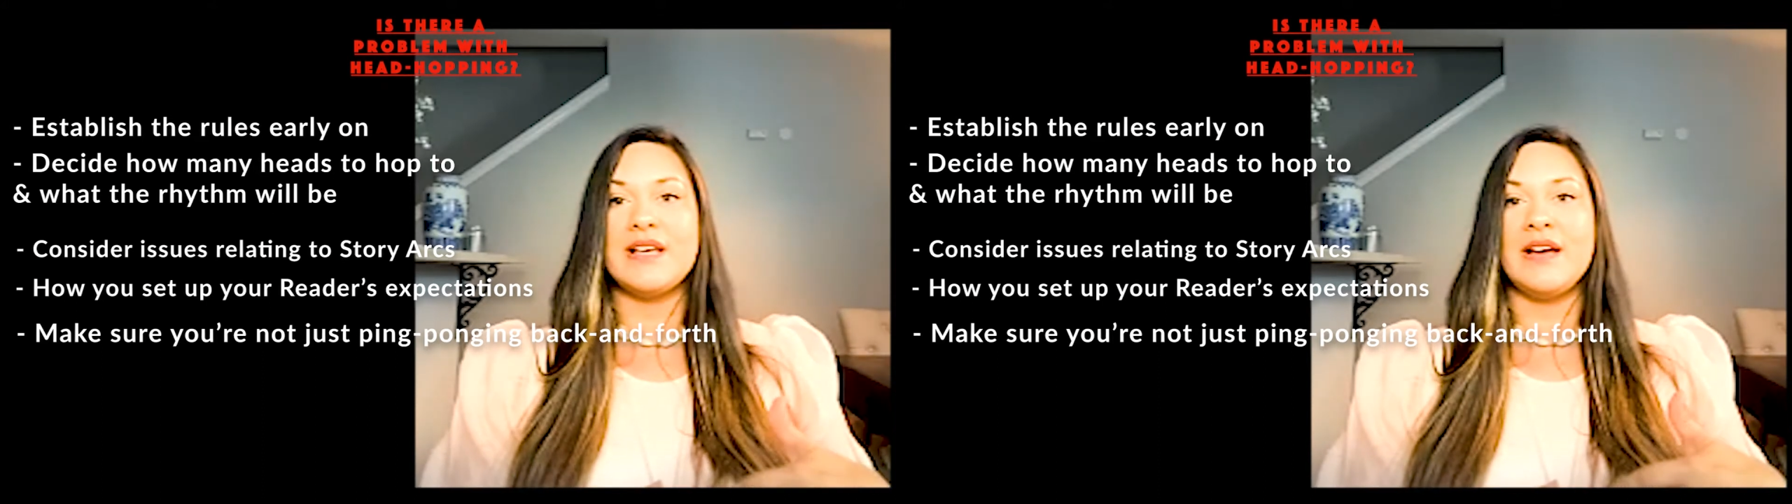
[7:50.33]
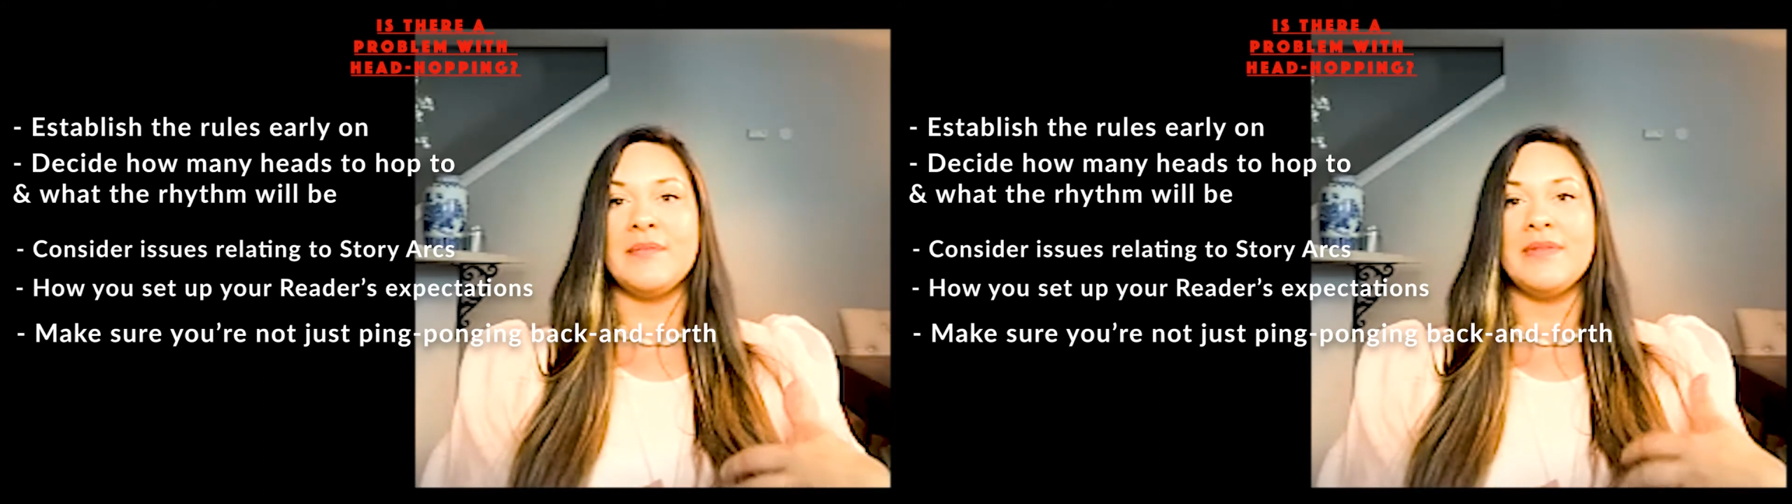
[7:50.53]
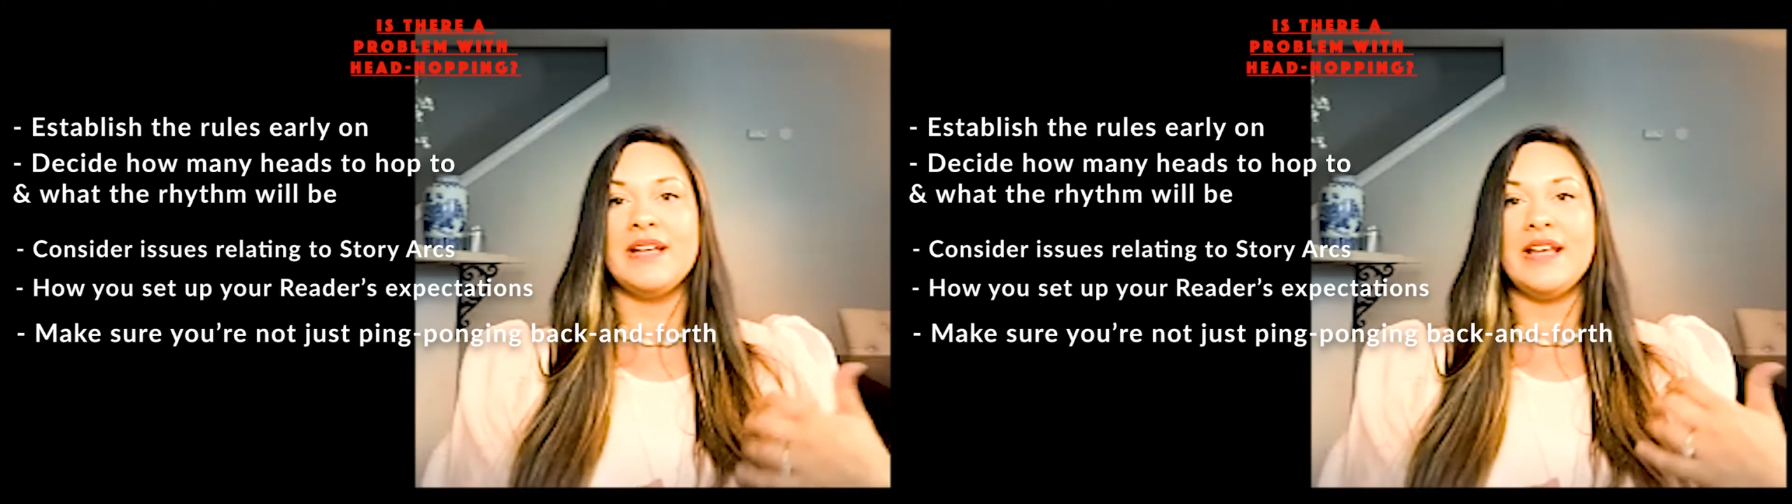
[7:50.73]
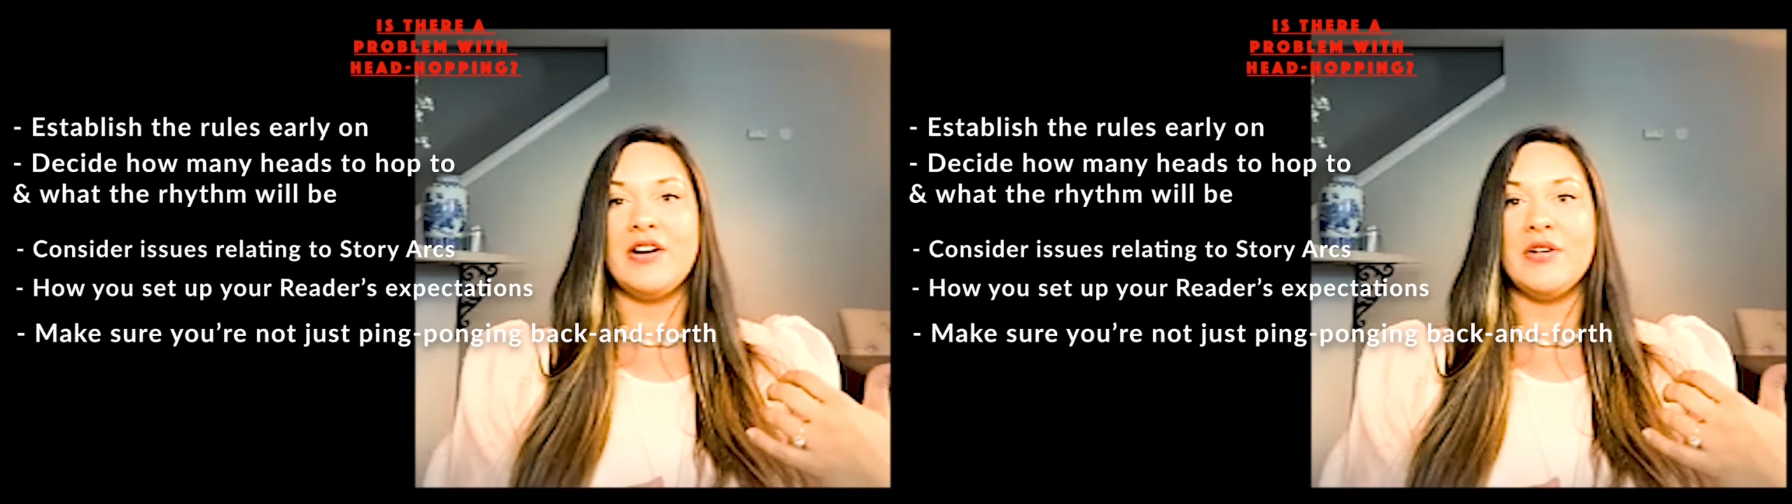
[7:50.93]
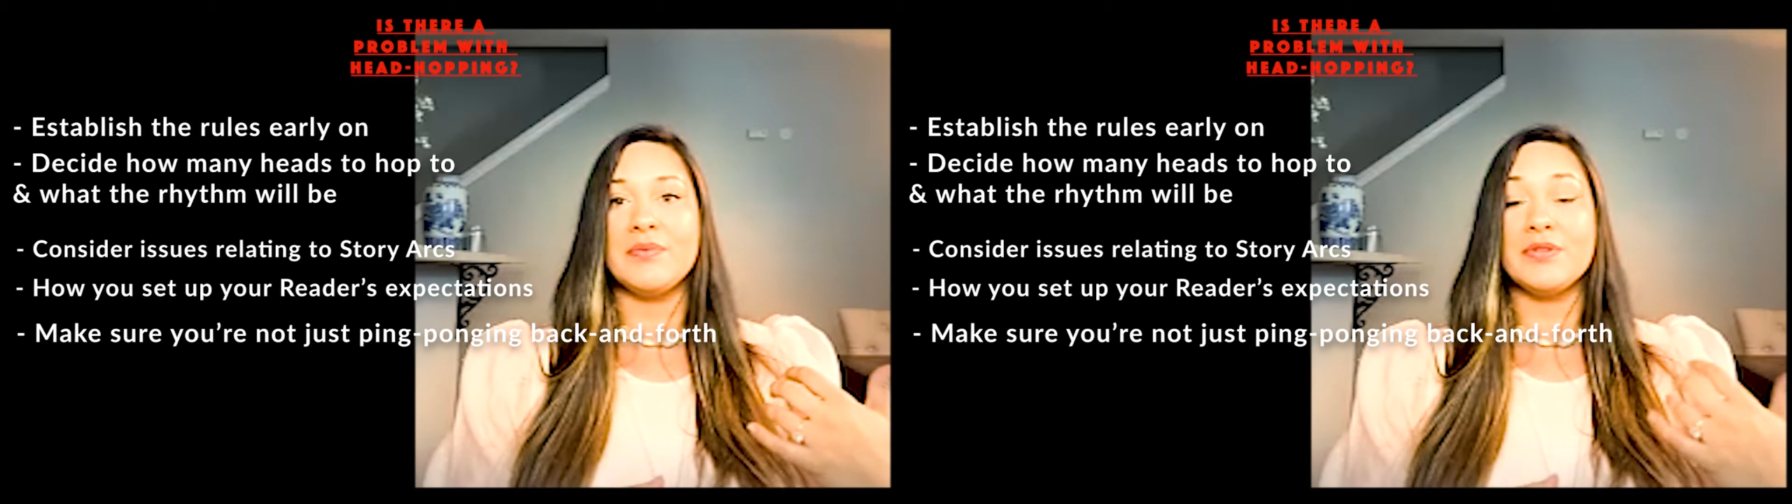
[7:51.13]
and
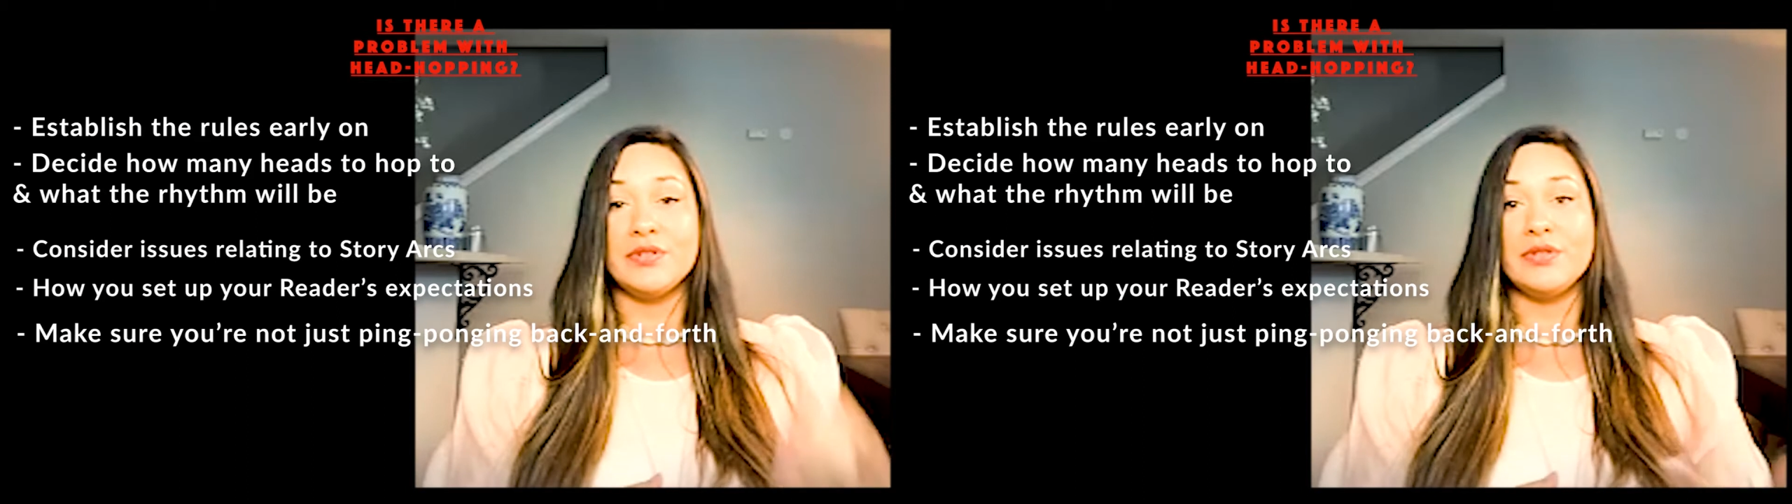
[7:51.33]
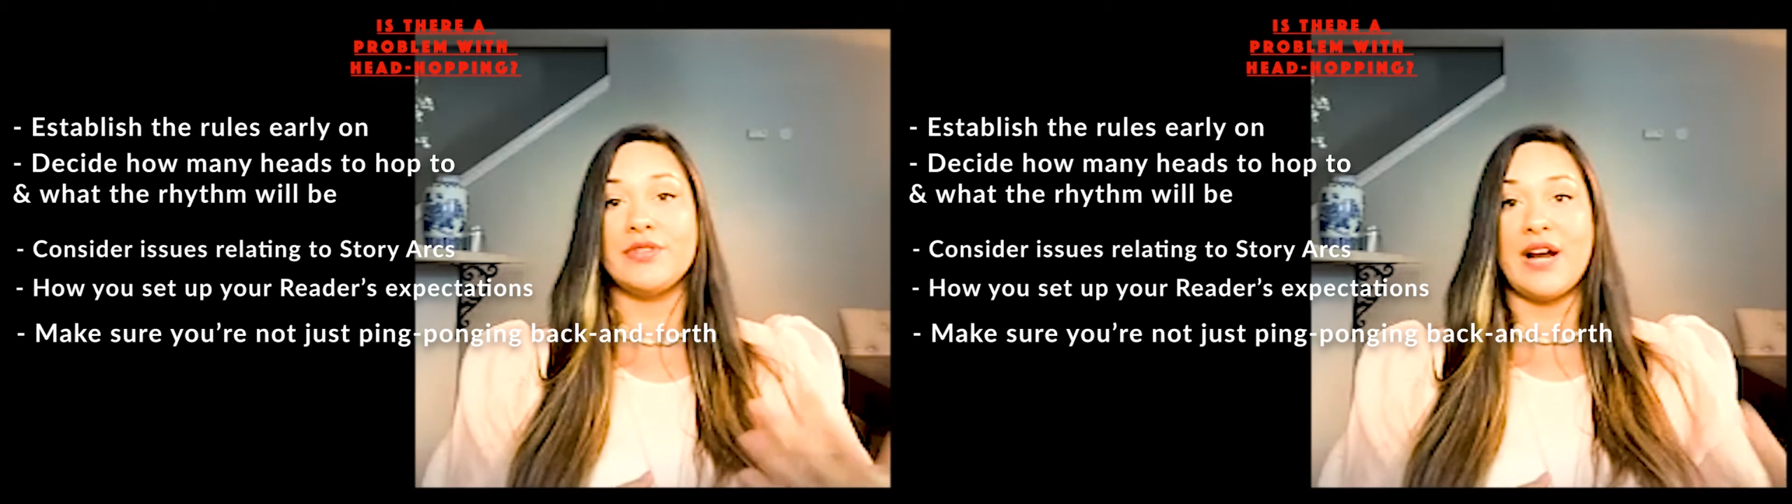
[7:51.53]
help new